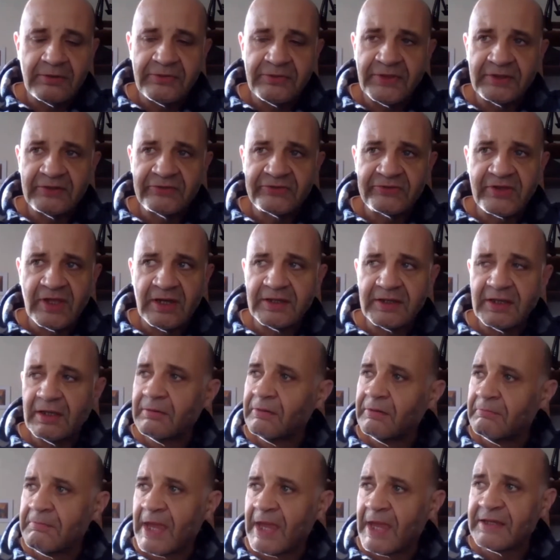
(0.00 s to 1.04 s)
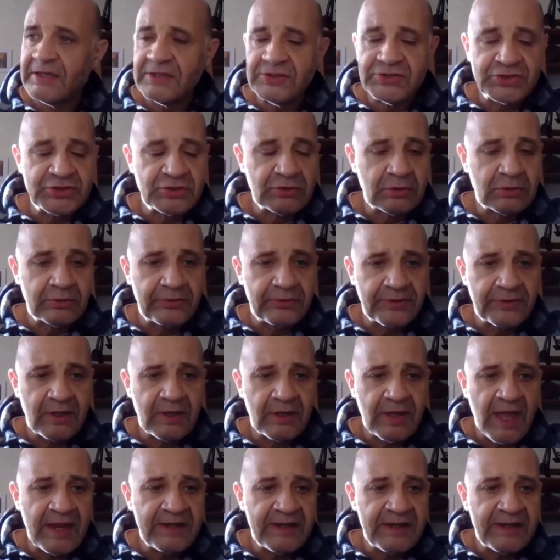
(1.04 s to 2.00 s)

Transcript: things like making sure that